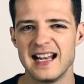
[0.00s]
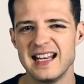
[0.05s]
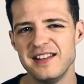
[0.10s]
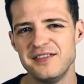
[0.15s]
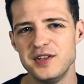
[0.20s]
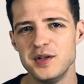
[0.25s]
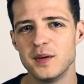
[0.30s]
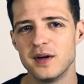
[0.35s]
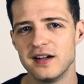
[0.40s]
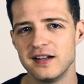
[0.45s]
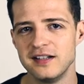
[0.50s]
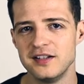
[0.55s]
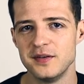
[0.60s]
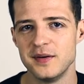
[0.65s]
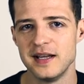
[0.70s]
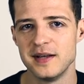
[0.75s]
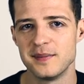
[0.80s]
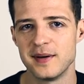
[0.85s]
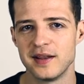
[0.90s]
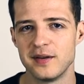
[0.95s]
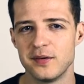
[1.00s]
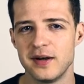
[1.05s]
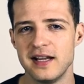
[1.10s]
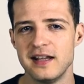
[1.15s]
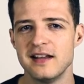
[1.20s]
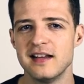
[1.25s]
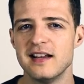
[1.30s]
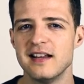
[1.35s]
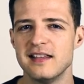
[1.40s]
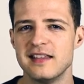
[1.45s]
And if you are new here, by the
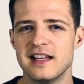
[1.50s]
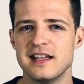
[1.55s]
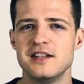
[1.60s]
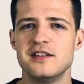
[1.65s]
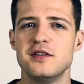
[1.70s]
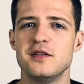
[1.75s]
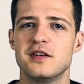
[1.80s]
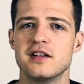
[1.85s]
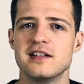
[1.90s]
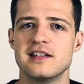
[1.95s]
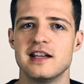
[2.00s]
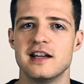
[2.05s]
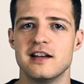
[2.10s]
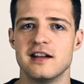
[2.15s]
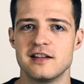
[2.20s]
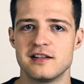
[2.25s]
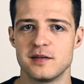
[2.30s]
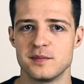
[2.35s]
way, then do consider